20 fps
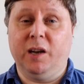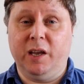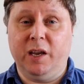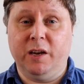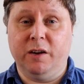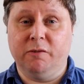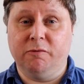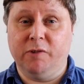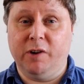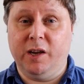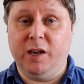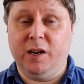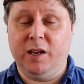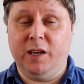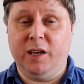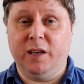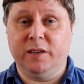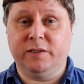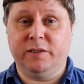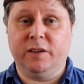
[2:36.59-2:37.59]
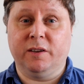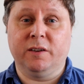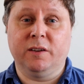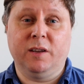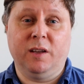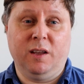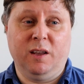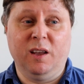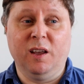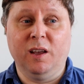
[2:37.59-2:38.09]
leader really. It's
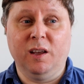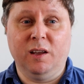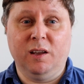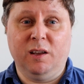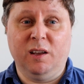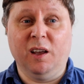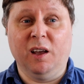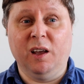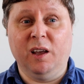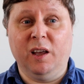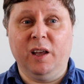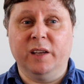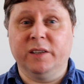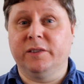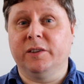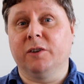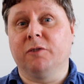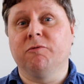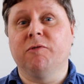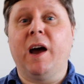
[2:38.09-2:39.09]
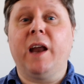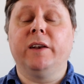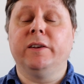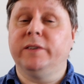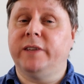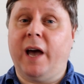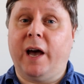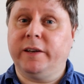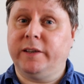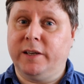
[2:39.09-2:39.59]
the
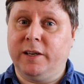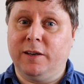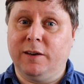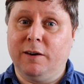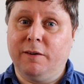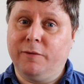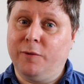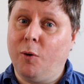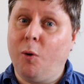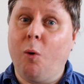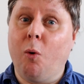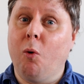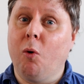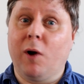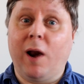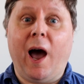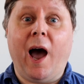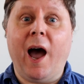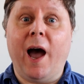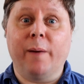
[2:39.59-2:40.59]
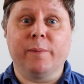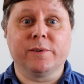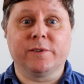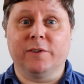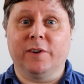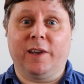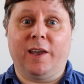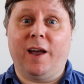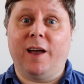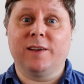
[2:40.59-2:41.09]
granddaddy of all apps,
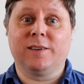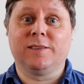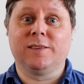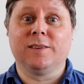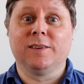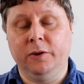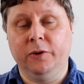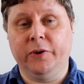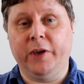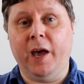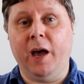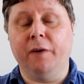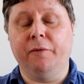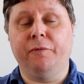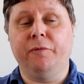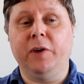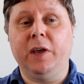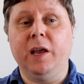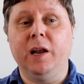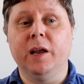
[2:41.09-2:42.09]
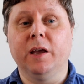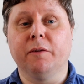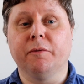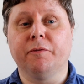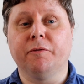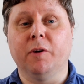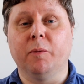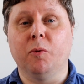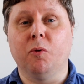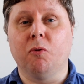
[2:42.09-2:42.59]
I guess. You get a feeling
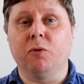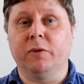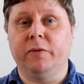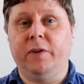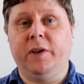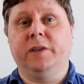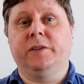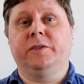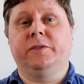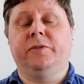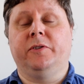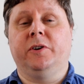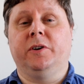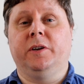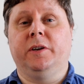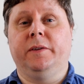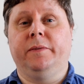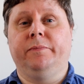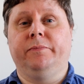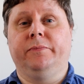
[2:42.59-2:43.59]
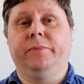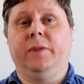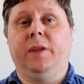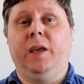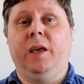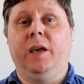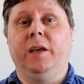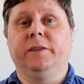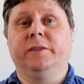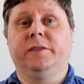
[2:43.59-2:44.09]
from all of this that
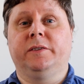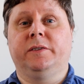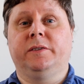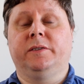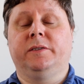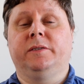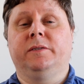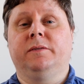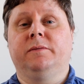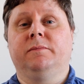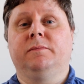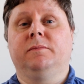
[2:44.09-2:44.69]
it's